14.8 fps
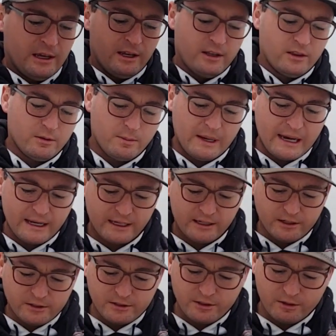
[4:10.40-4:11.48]
in the back
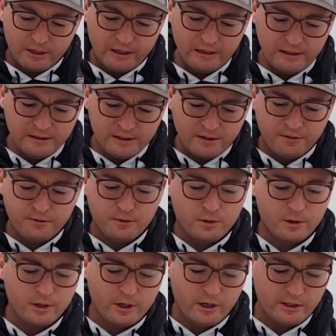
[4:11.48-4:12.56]
here. So it is a
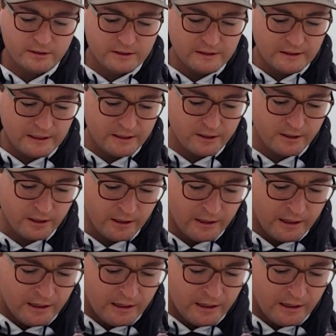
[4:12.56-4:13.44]
Ford alternator.